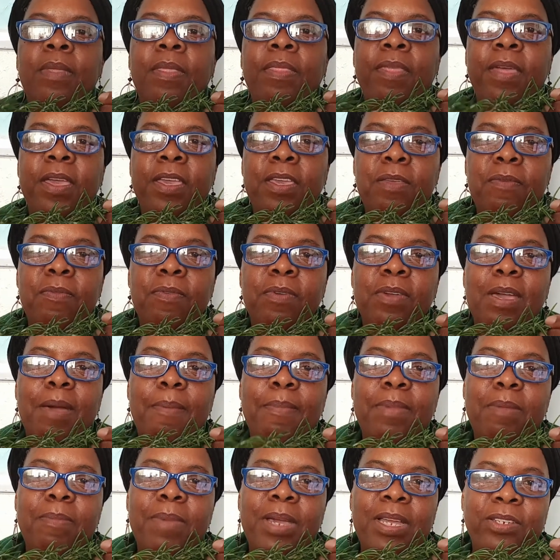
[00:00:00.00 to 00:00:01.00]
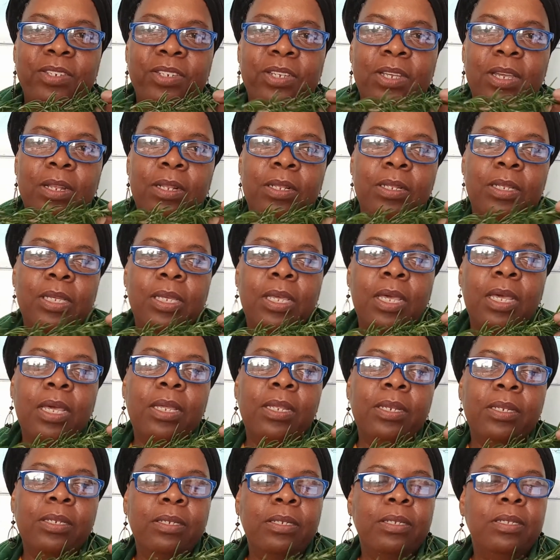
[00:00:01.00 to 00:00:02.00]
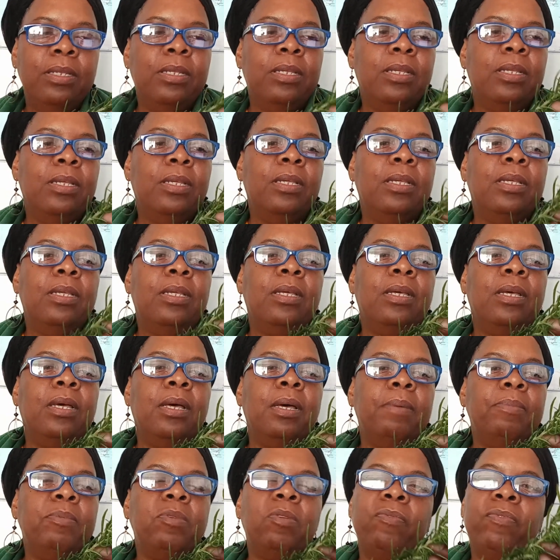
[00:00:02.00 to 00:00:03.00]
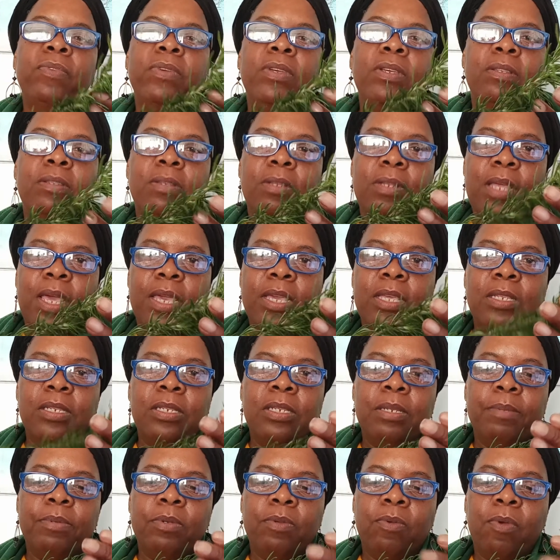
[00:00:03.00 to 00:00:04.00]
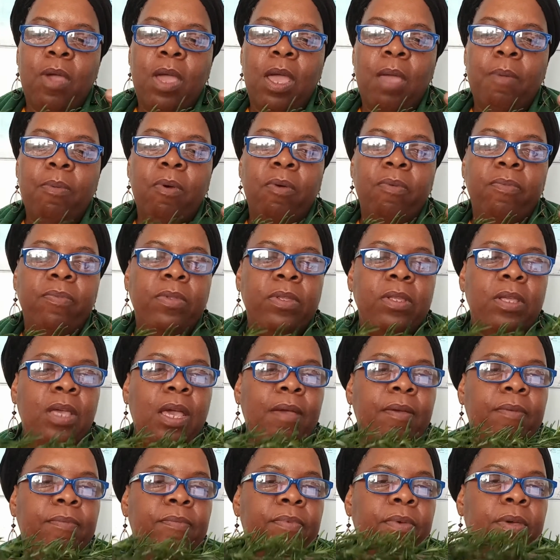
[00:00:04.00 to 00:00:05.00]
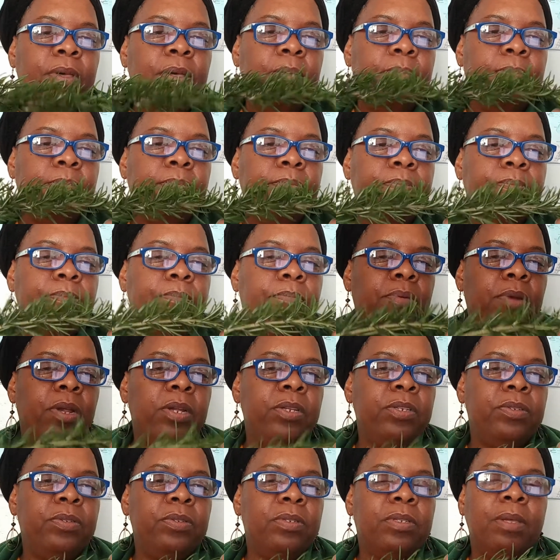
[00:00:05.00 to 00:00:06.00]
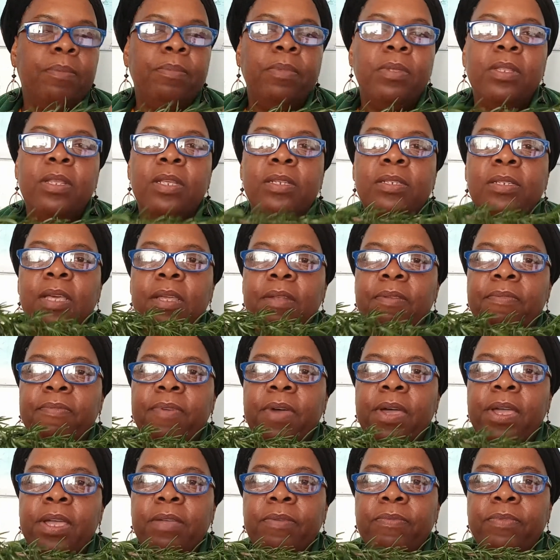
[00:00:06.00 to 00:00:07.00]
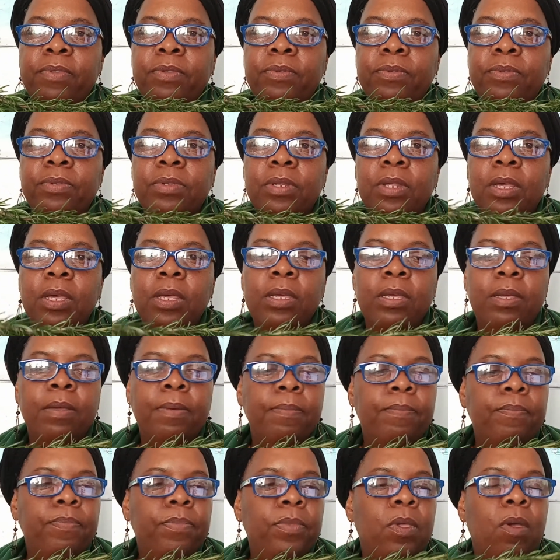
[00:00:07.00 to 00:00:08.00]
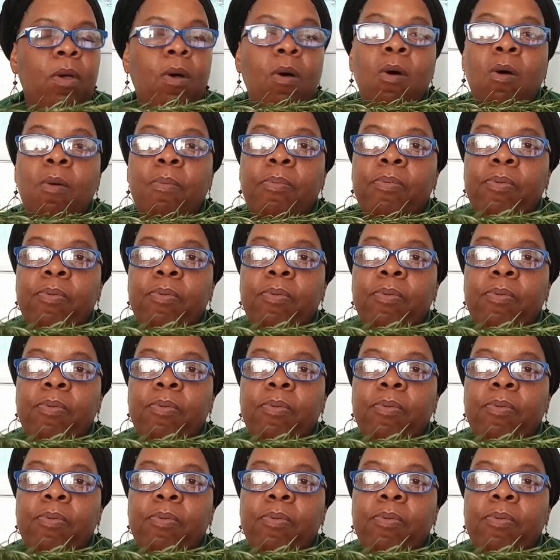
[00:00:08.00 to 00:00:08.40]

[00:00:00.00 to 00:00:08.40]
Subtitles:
thank you for coming to my channel again. Don't forget to like and subscribe. Hopefully, I've brought you something that's edifying for you today. All